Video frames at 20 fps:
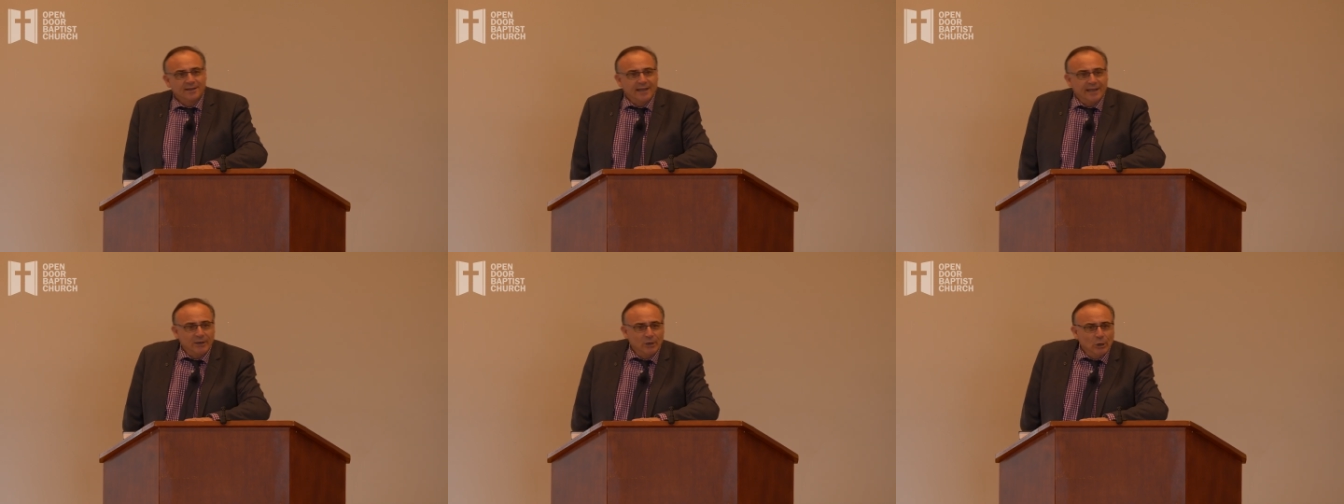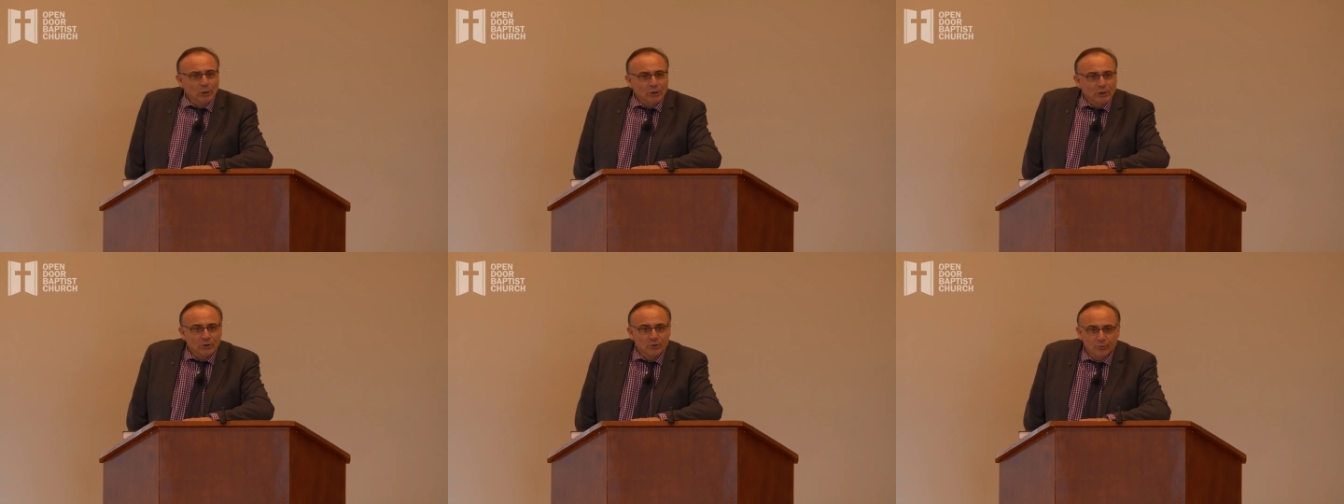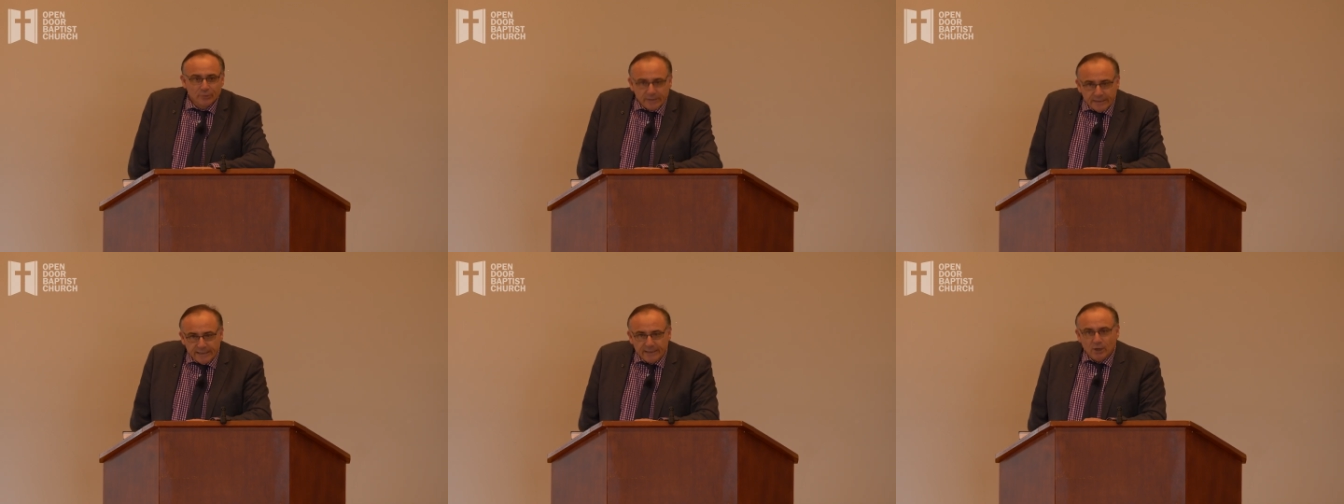cannot
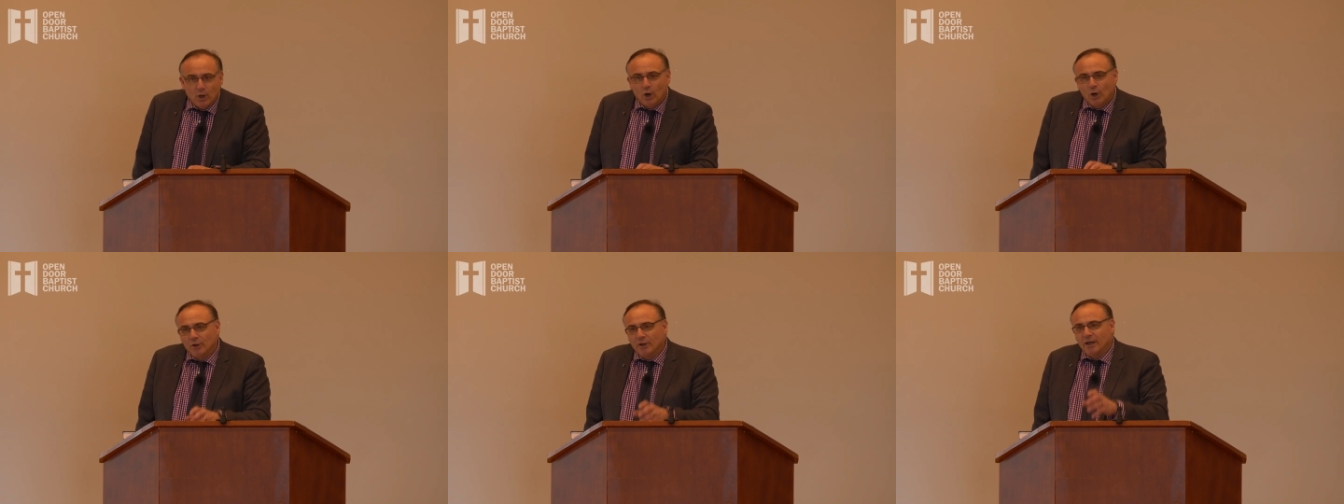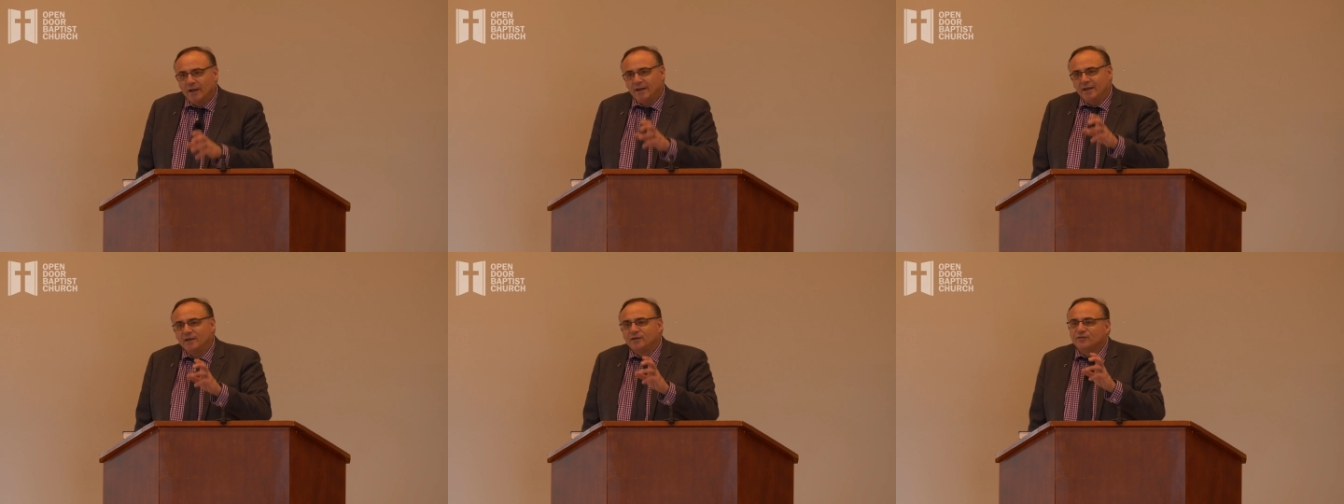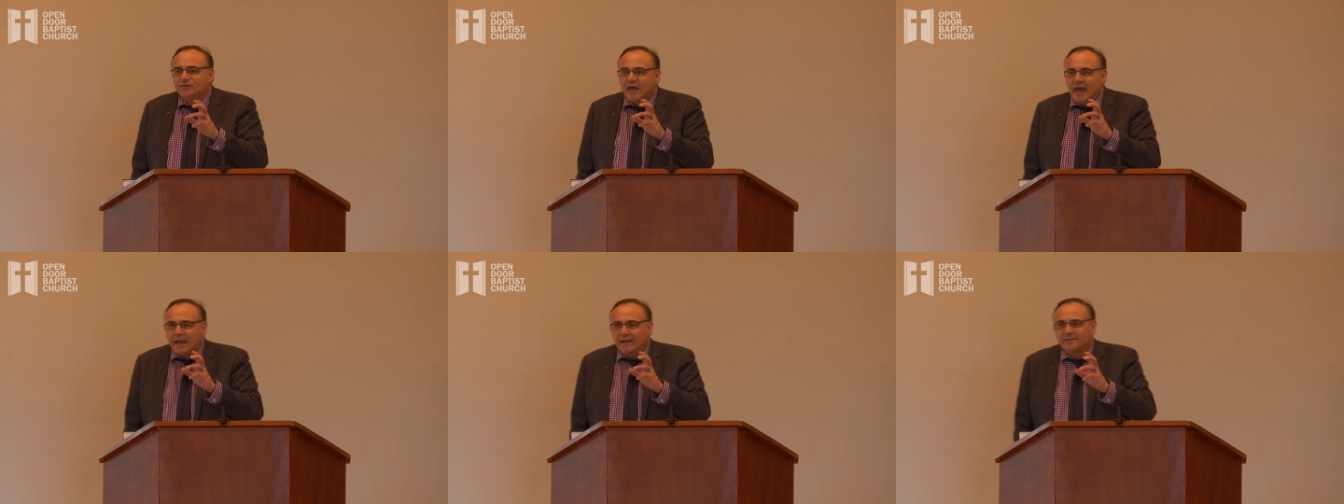agree on an
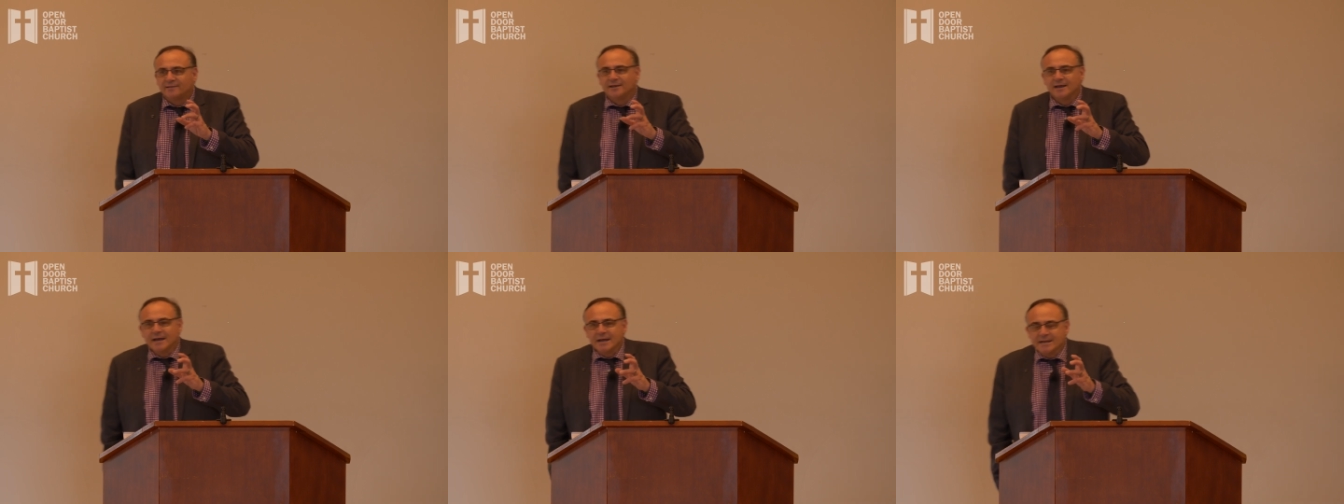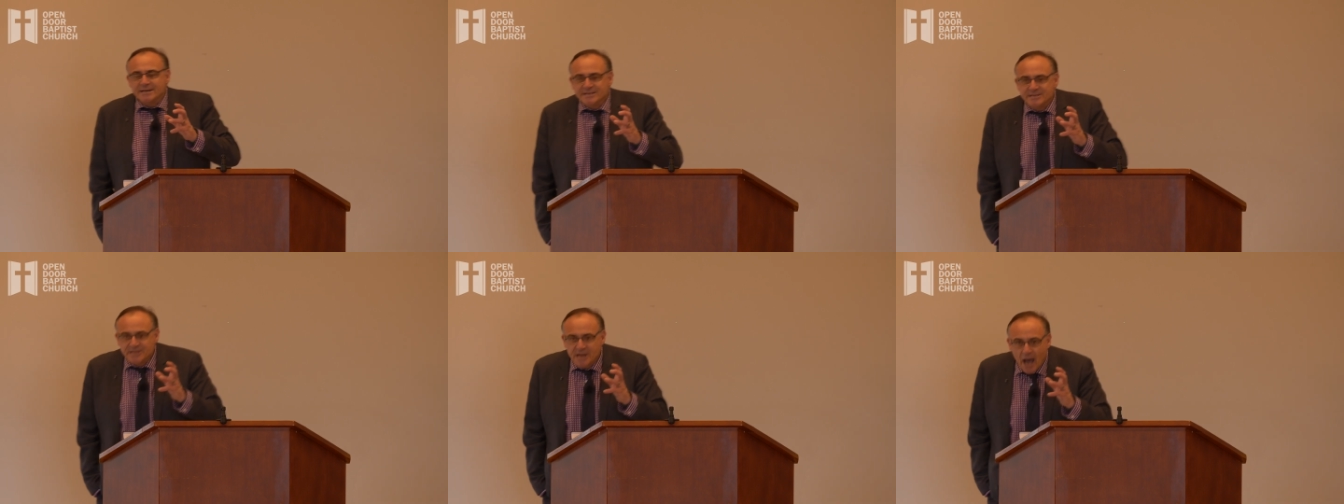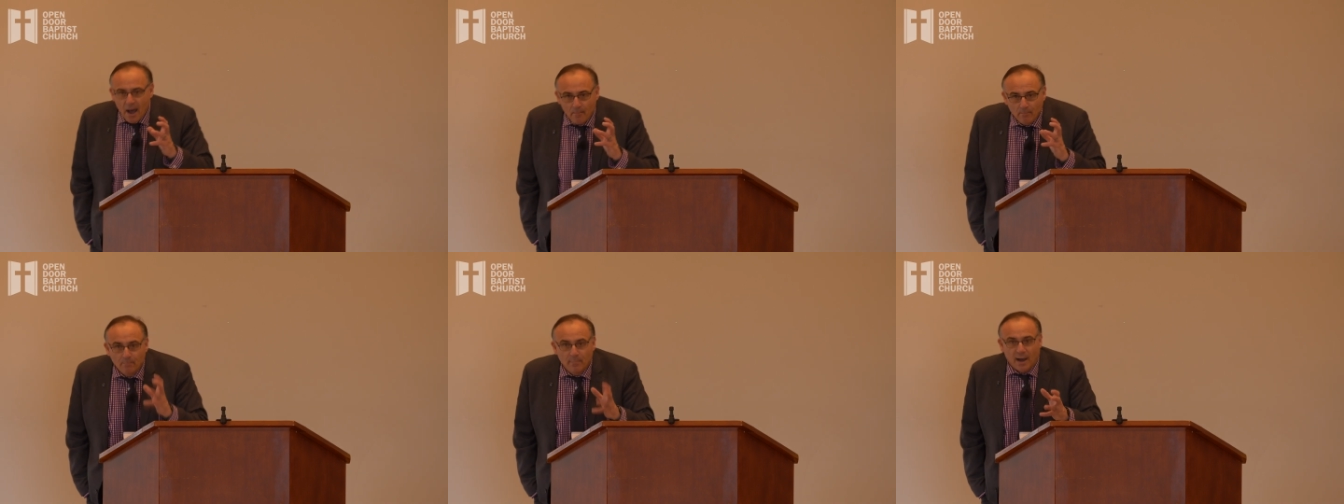exact
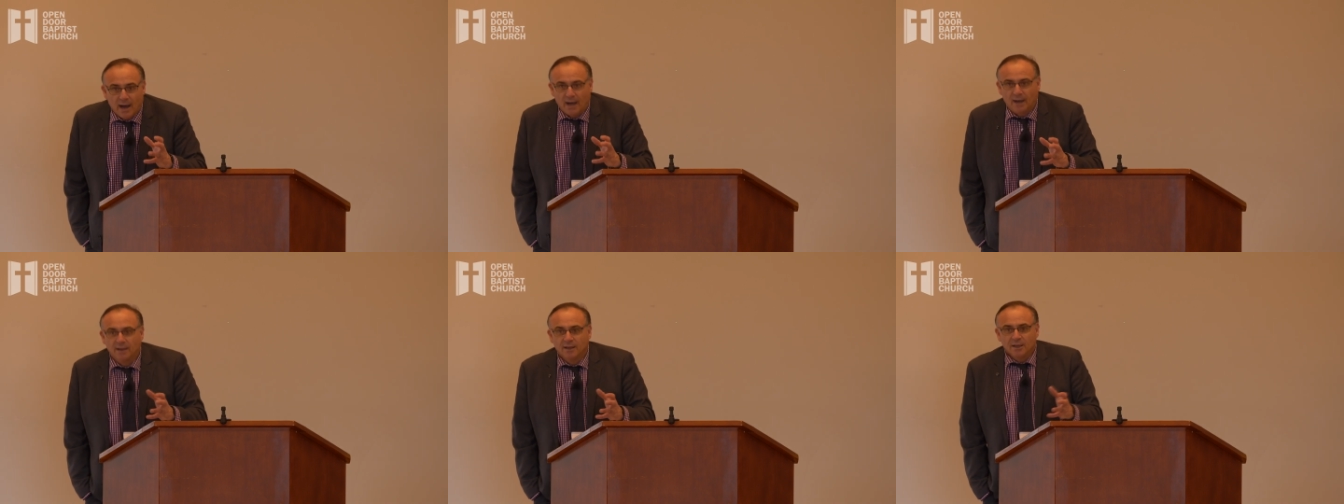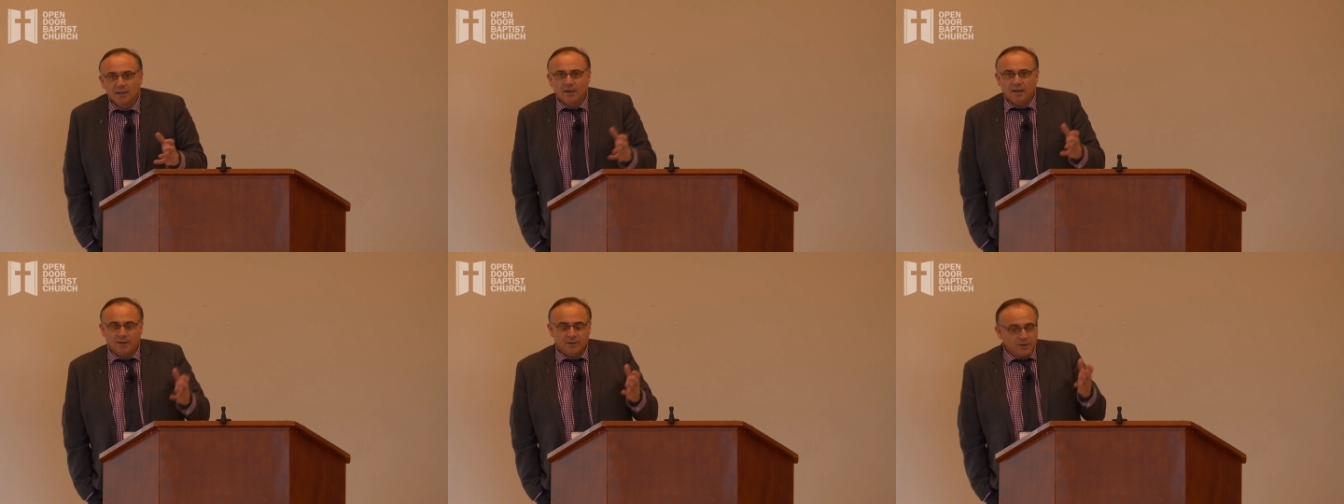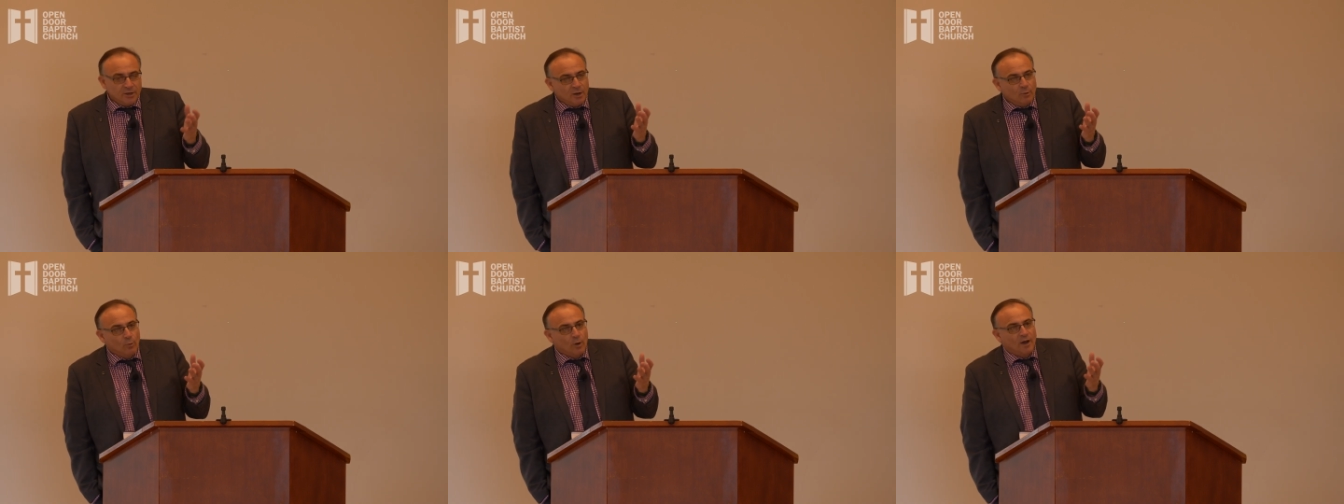number.
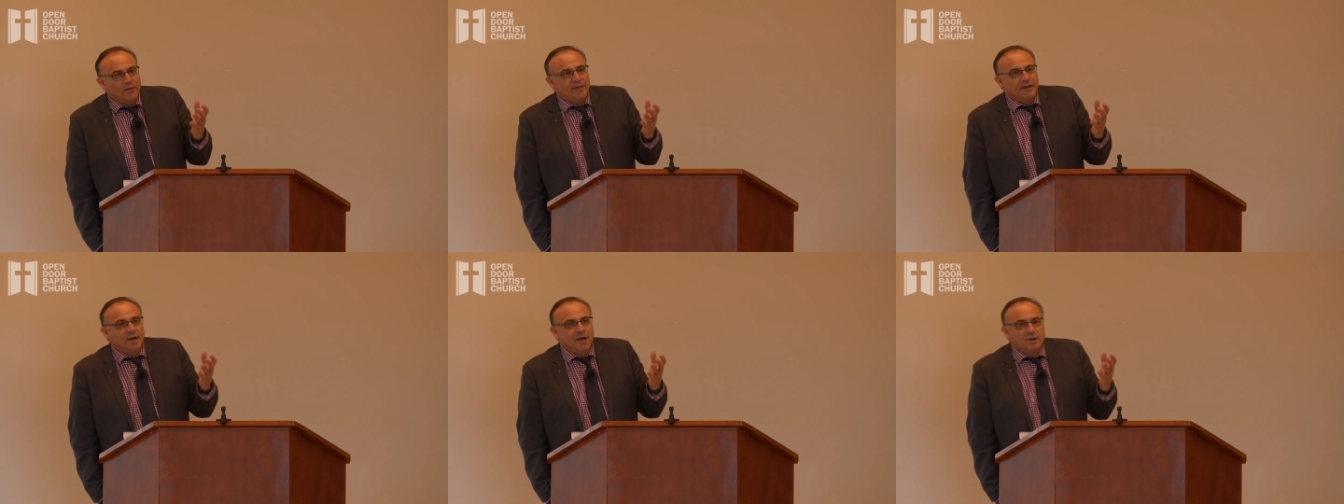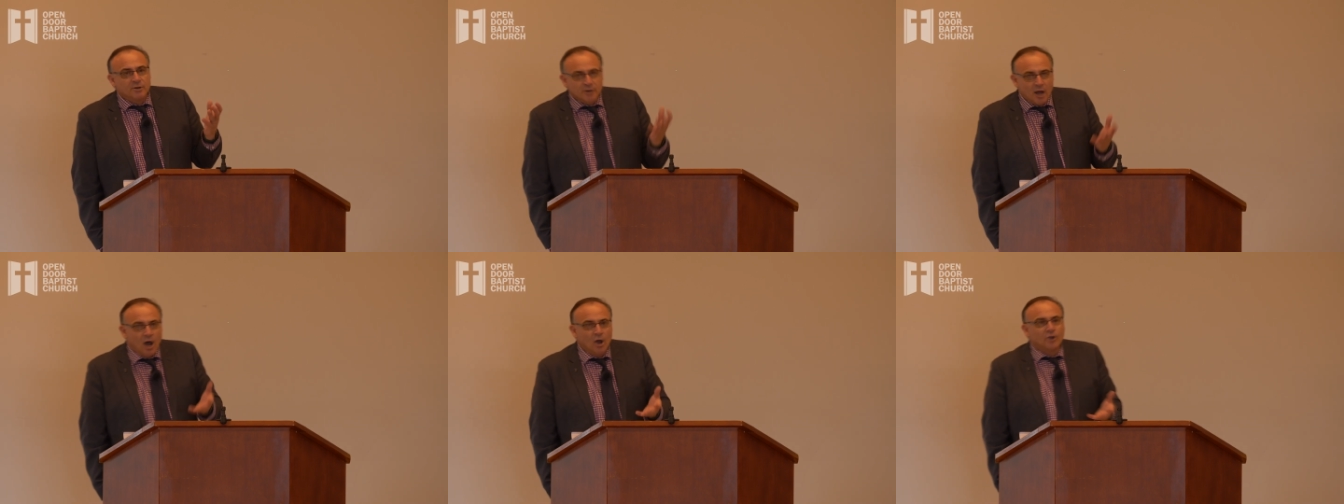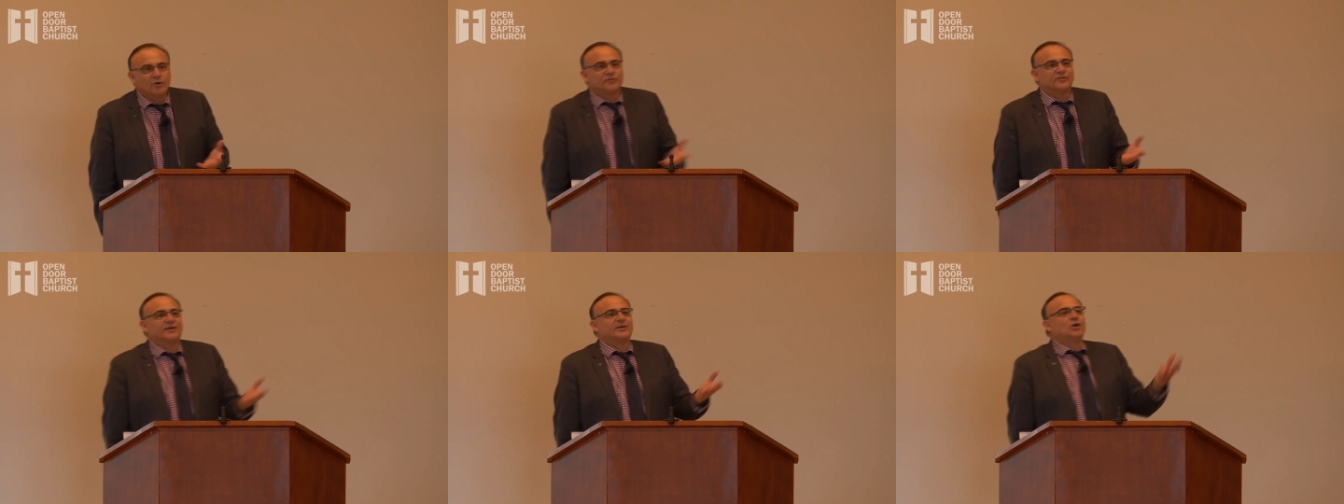And you know why they don't know?
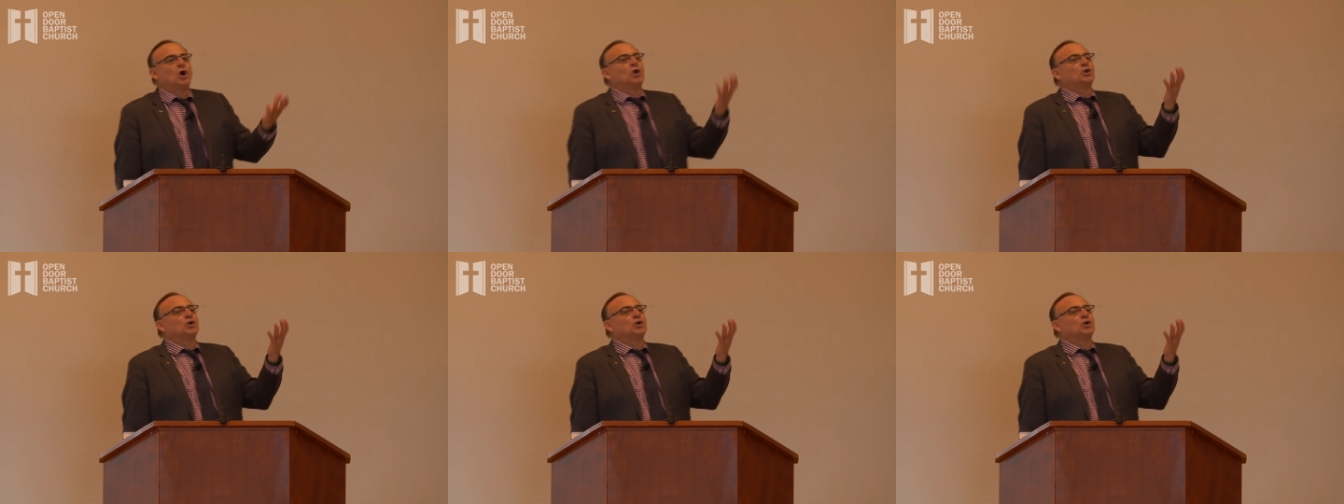Because they're